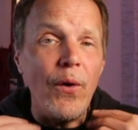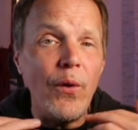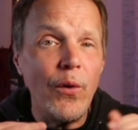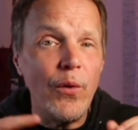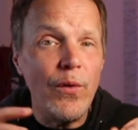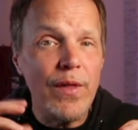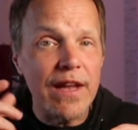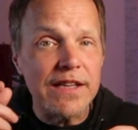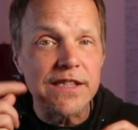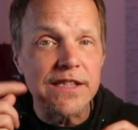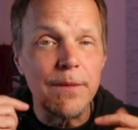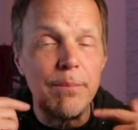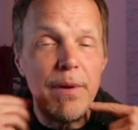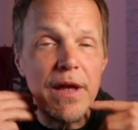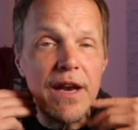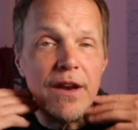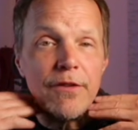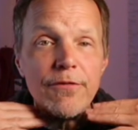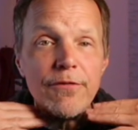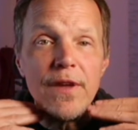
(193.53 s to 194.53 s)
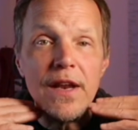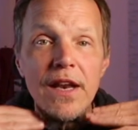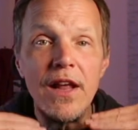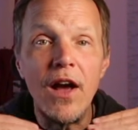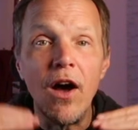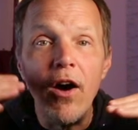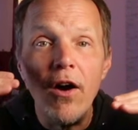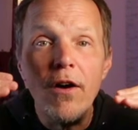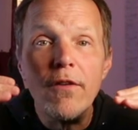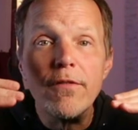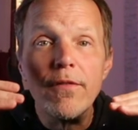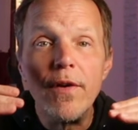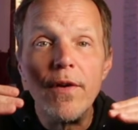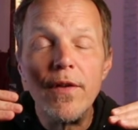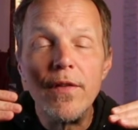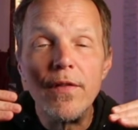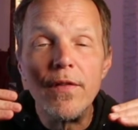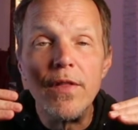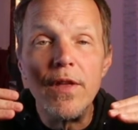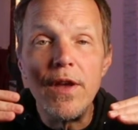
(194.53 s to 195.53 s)
That's the benefit of
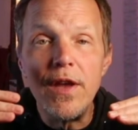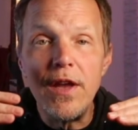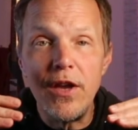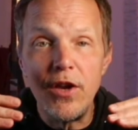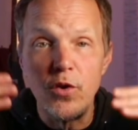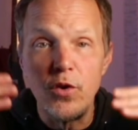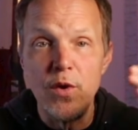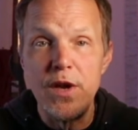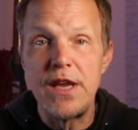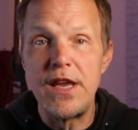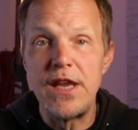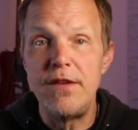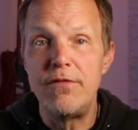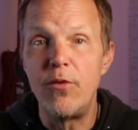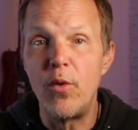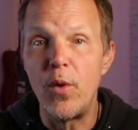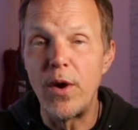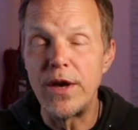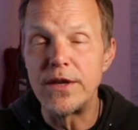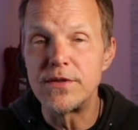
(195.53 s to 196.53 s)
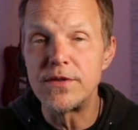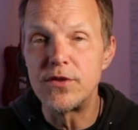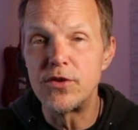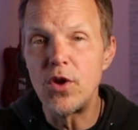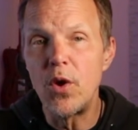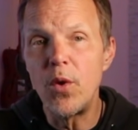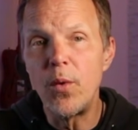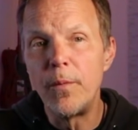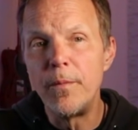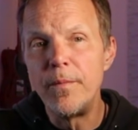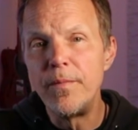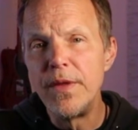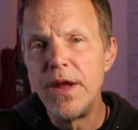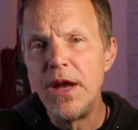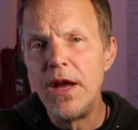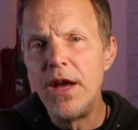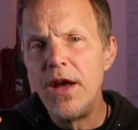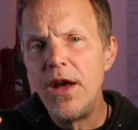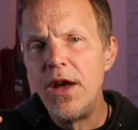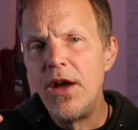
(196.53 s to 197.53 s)
the creaky voice. So
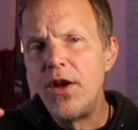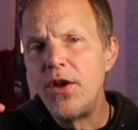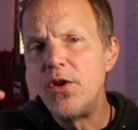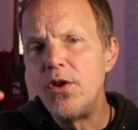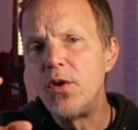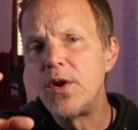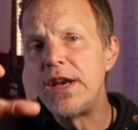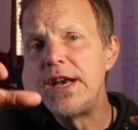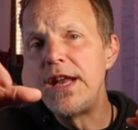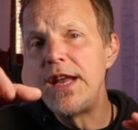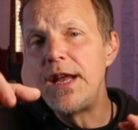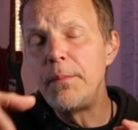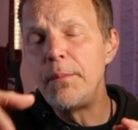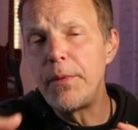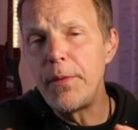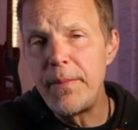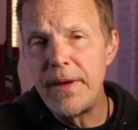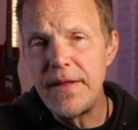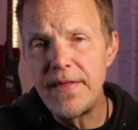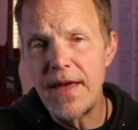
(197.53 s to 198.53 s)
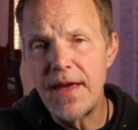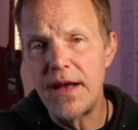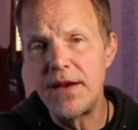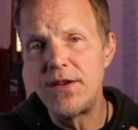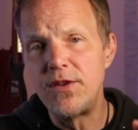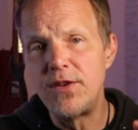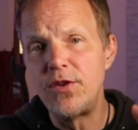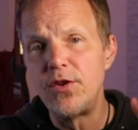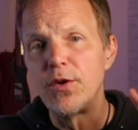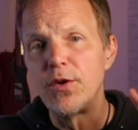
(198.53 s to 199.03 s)
you can implement that into your